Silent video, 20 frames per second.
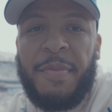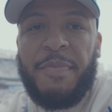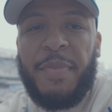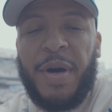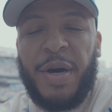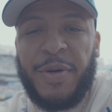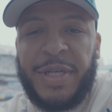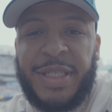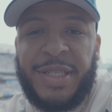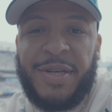
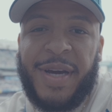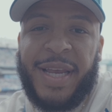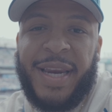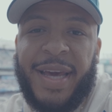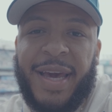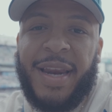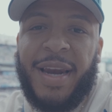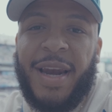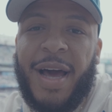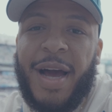But we're still going to
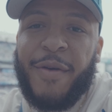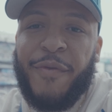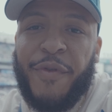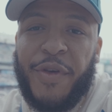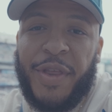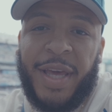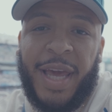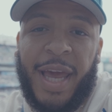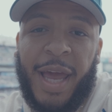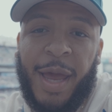get a lock
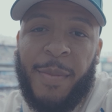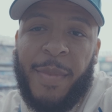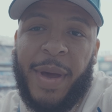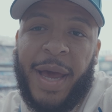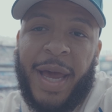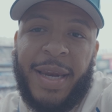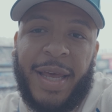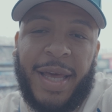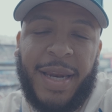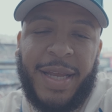for the game
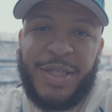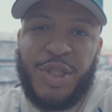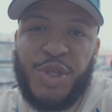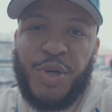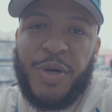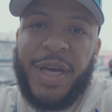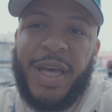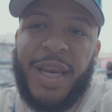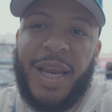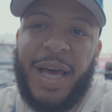and then
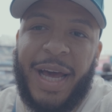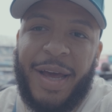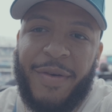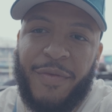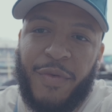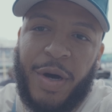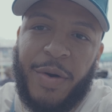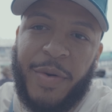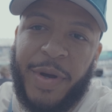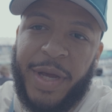enjoy it
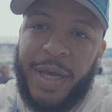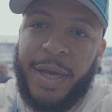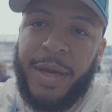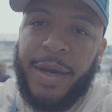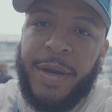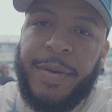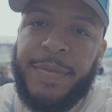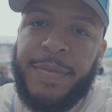live while we're here.